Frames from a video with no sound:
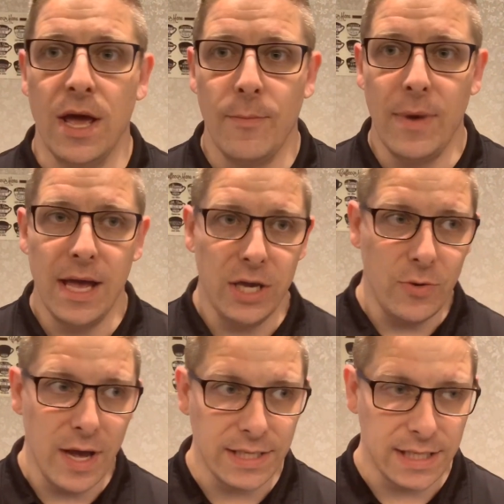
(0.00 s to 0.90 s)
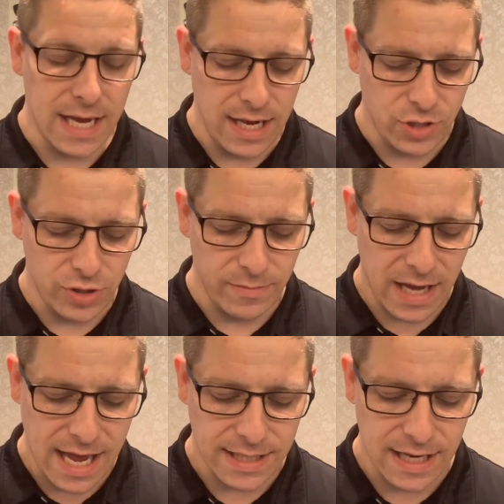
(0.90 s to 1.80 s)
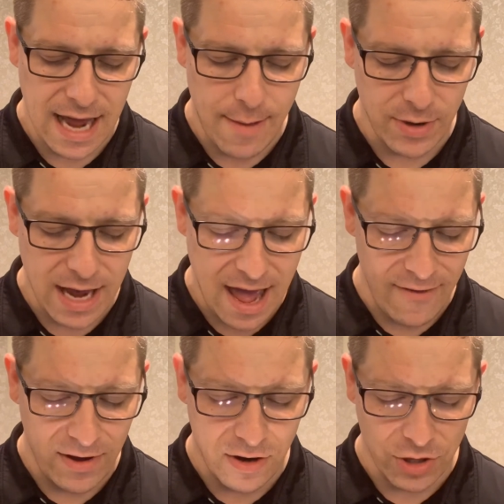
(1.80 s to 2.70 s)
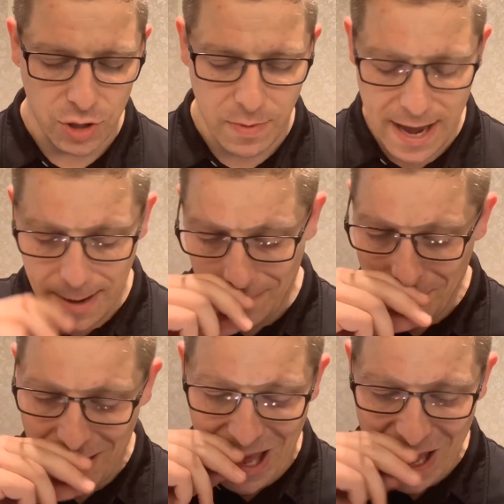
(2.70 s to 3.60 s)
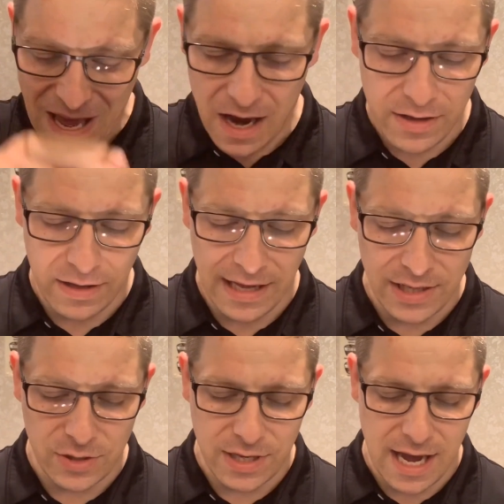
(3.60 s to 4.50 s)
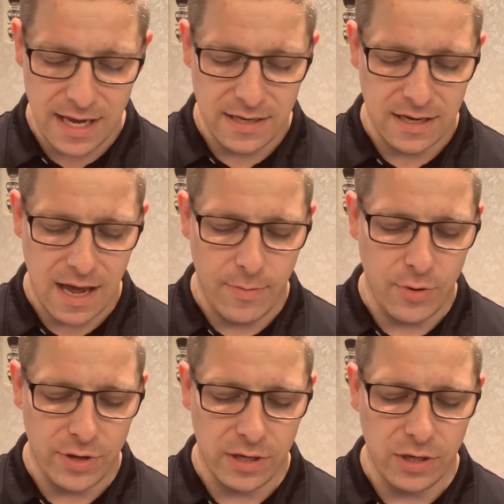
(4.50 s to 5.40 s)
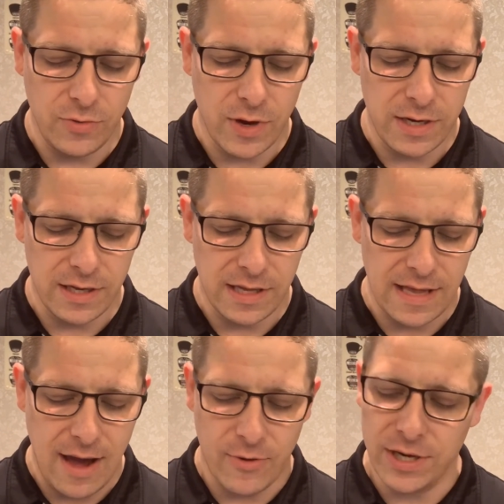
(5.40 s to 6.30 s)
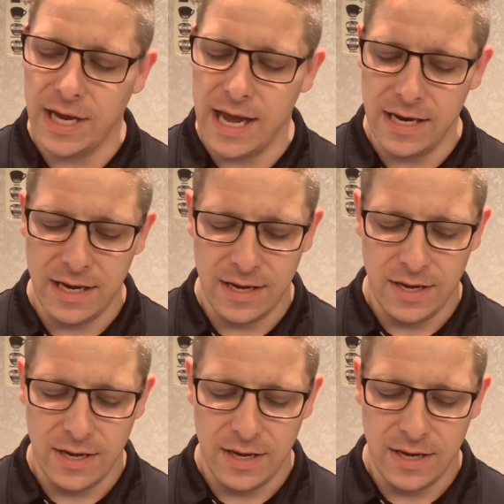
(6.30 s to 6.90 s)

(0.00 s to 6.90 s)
my USA Dreamcast that I happen to have here in Japan, the laser died. I put in a new one, and then that one died.